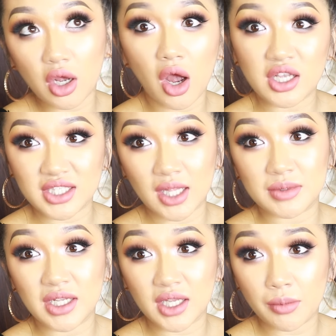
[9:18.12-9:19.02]
asking them
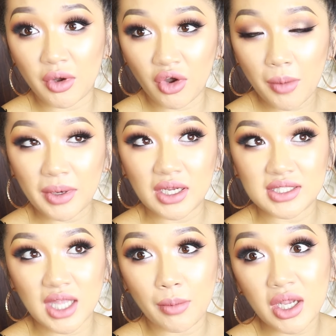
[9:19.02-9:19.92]
to look in a mirror
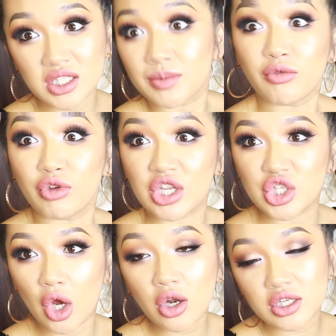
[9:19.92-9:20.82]
because they might just be really
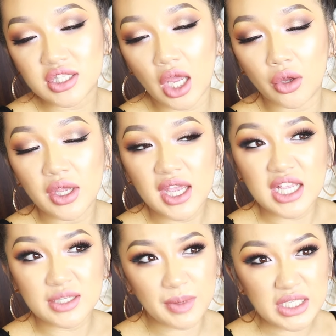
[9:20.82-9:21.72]
shocked. So
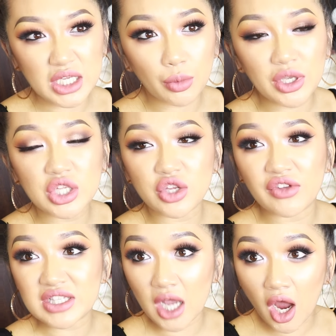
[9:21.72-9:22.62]
especially when you do
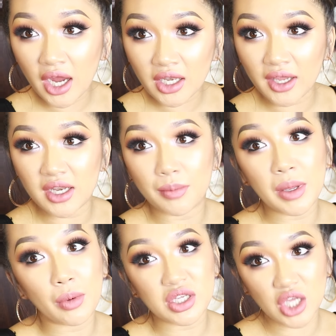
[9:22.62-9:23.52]
things like eyeliner,
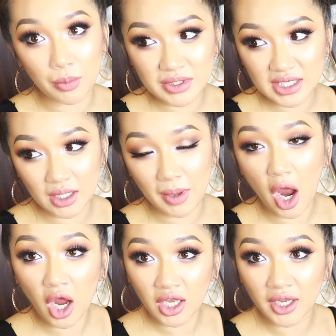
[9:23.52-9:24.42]
people are so particular about
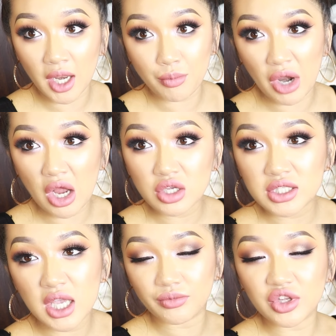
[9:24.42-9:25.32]
eyeliner and
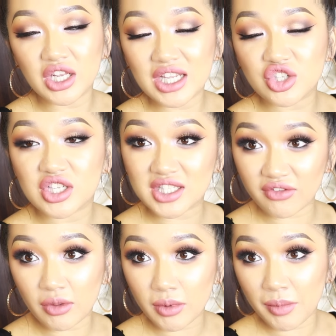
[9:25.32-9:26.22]
brows. You can literally just
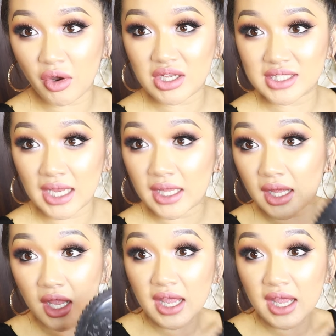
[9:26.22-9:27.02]
give them the mirror and say,